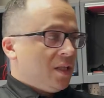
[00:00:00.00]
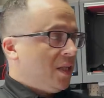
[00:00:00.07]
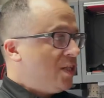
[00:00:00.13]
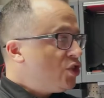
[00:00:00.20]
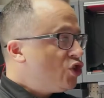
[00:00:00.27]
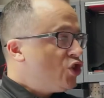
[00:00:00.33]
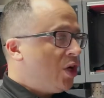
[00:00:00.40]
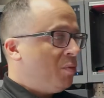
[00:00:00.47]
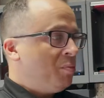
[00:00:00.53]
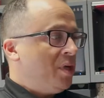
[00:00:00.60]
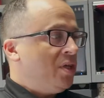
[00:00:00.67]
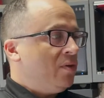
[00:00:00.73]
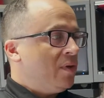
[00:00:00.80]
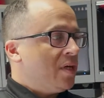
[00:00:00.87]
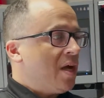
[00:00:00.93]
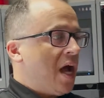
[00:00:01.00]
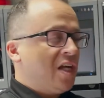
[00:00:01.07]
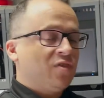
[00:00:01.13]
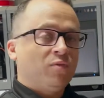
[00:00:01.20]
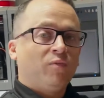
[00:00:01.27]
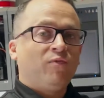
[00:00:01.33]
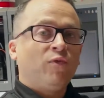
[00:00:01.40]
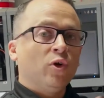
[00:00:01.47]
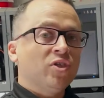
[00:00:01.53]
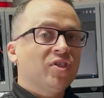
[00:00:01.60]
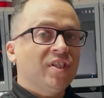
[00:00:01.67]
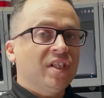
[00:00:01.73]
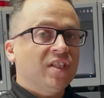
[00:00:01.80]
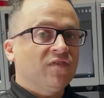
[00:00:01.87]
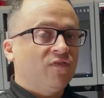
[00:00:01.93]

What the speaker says: Let's jump into it, guys. First things